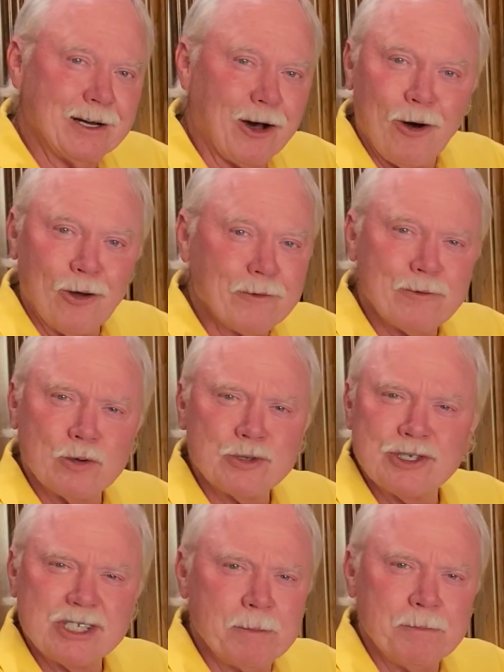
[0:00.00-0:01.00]
All of those
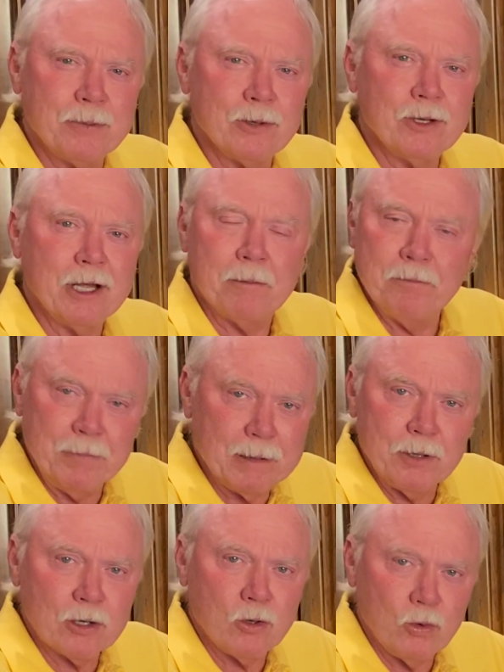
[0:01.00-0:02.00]
simple
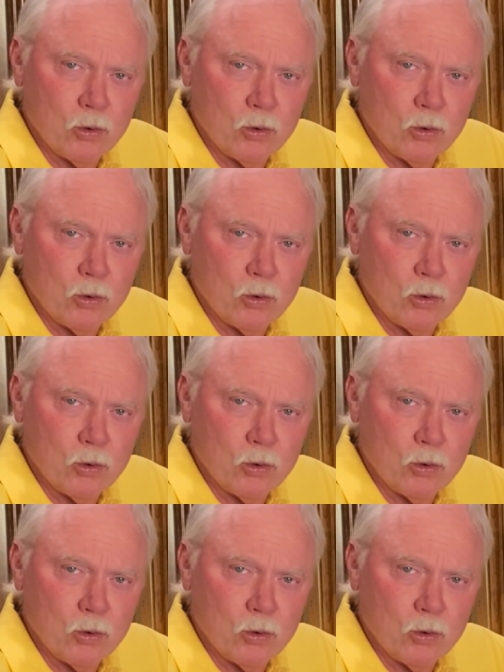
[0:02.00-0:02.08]
biblical